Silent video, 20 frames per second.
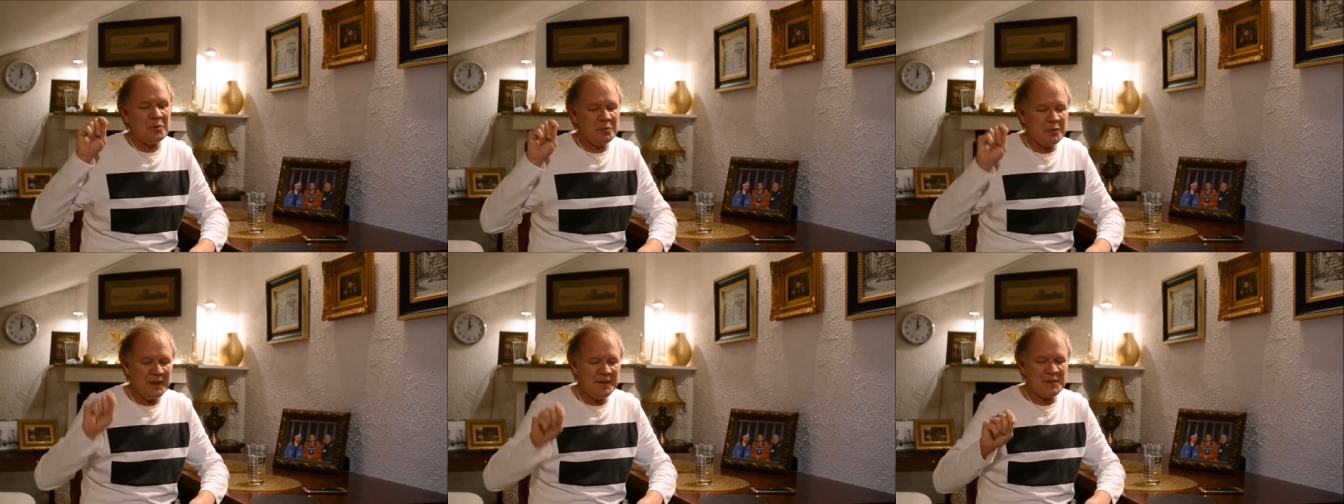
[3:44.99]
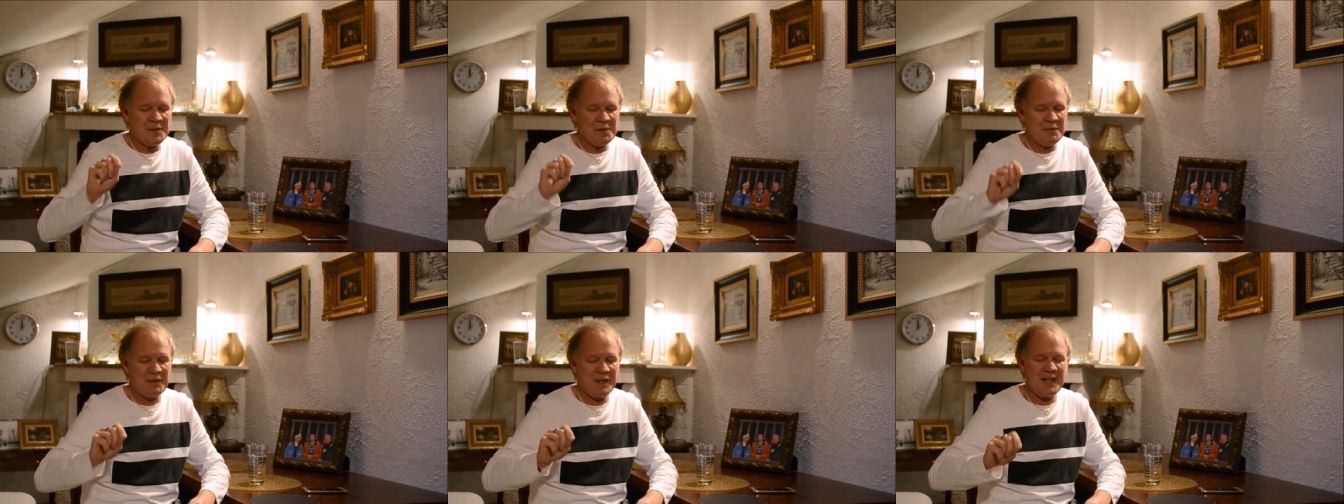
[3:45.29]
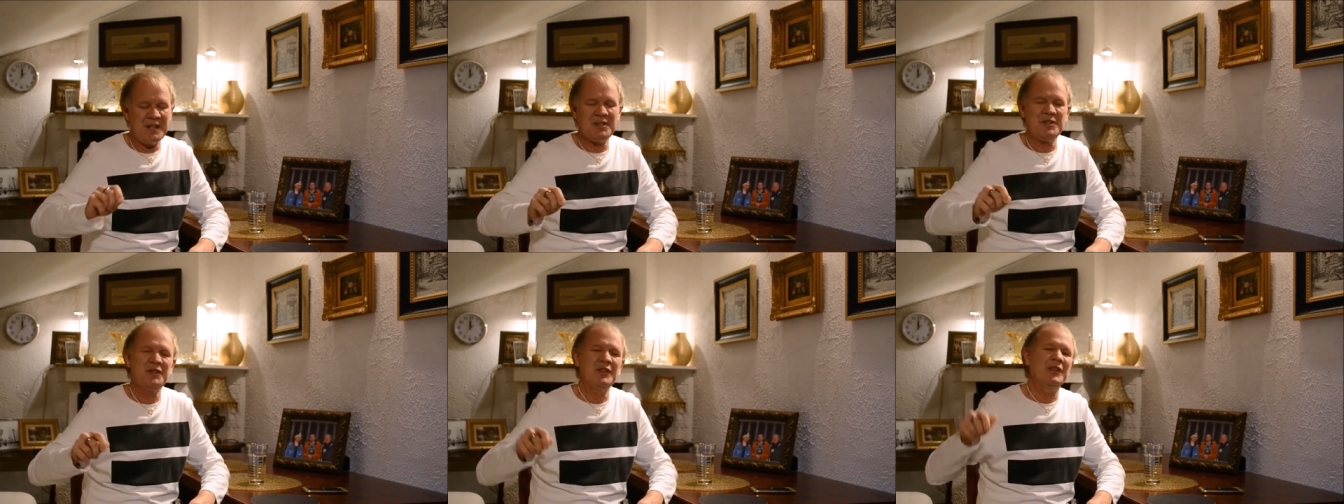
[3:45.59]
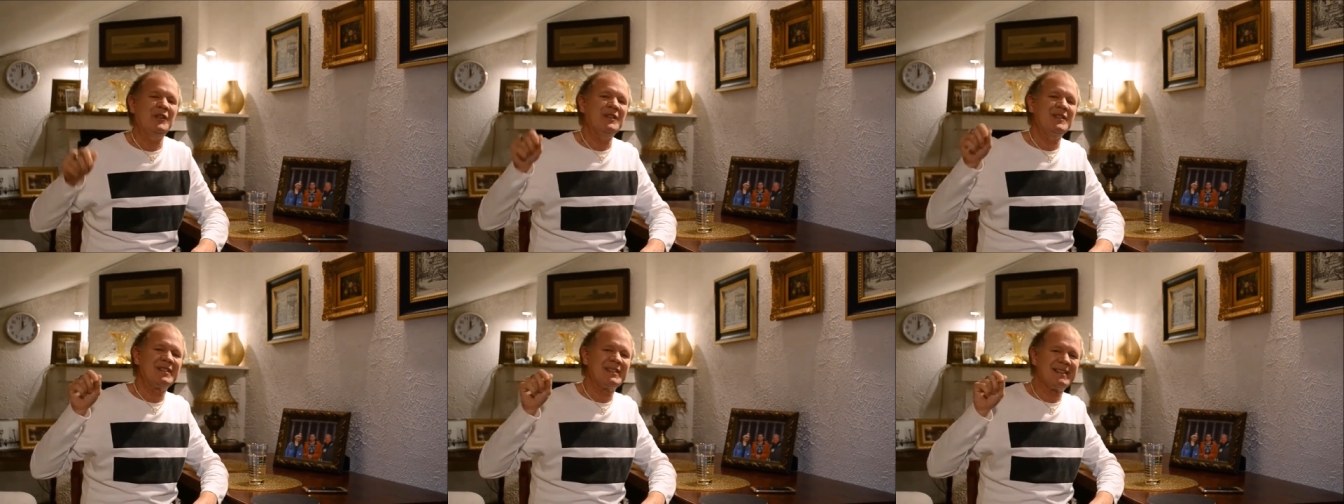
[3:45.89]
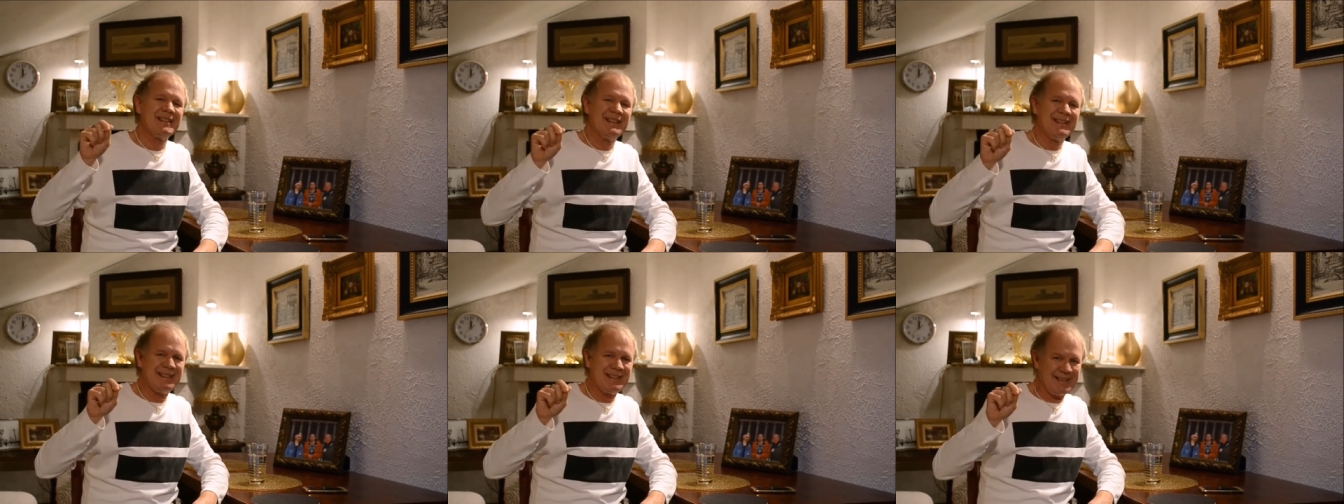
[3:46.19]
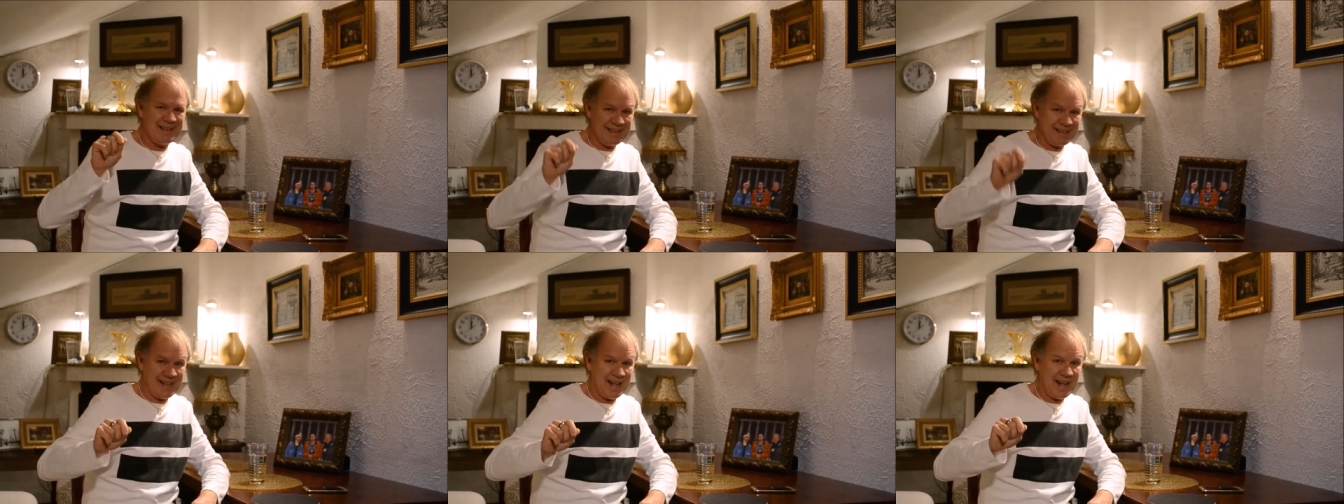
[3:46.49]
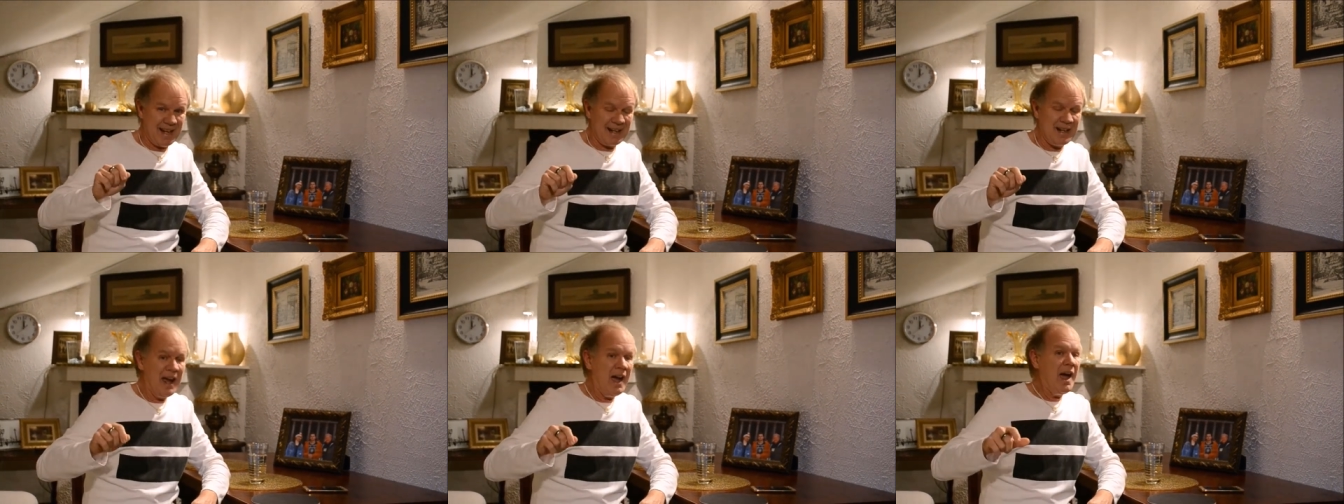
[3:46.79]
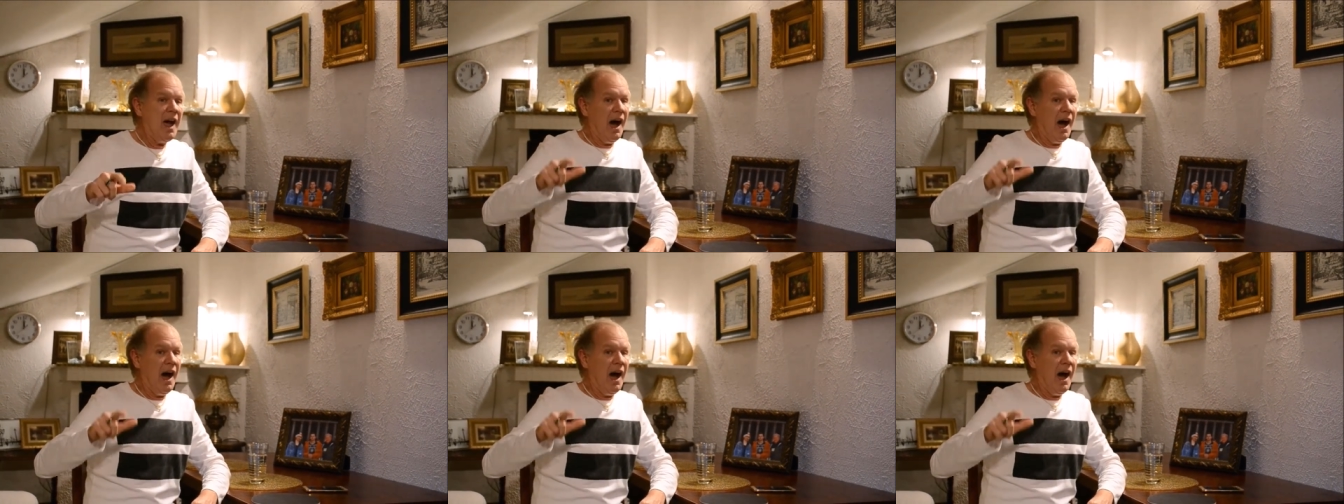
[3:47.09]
reservations today.